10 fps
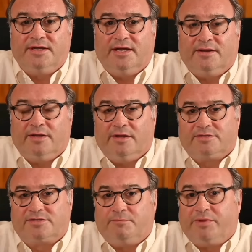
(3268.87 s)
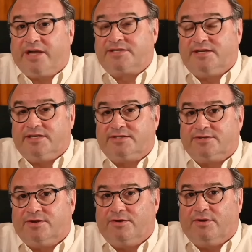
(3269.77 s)
And, and those complexities
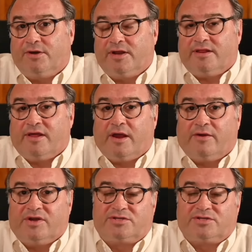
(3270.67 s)
are certainly there.